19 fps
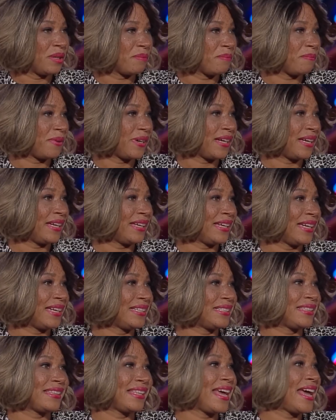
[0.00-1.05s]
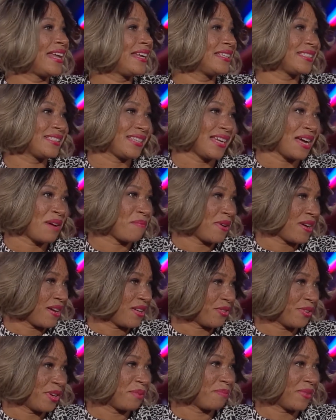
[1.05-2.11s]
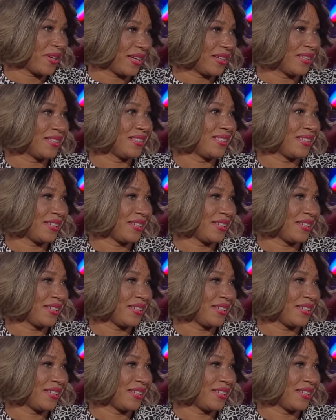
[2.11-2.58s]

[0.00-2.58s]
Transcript: but that is not bothering me.